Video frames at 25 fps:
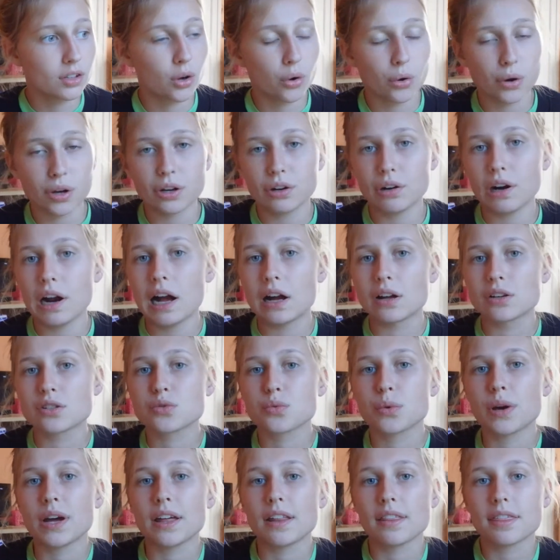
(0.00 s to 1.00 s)
going
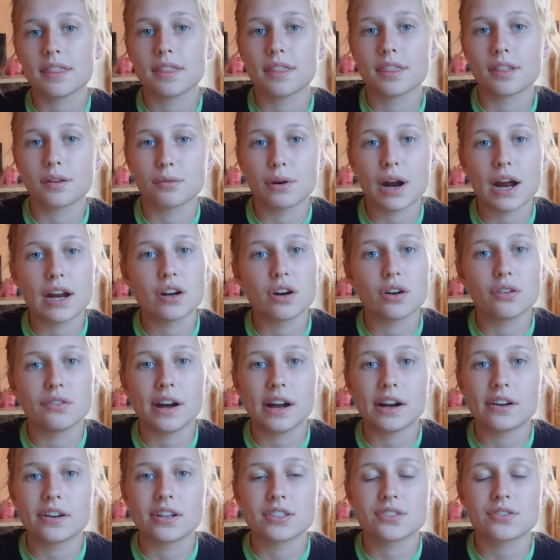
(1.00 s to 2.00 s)
around with the
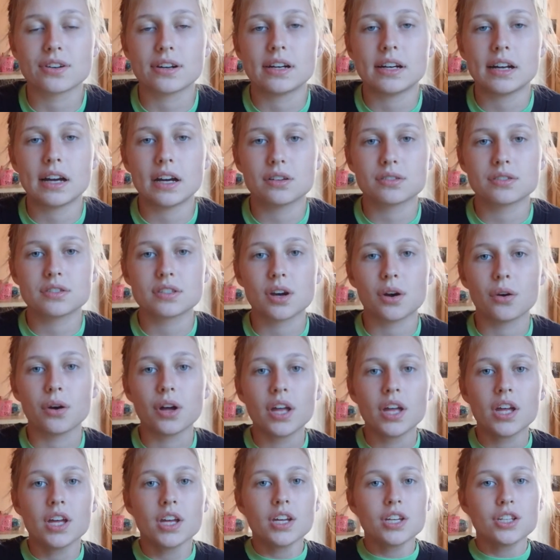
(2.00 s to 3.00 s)
rhinovirus right now, so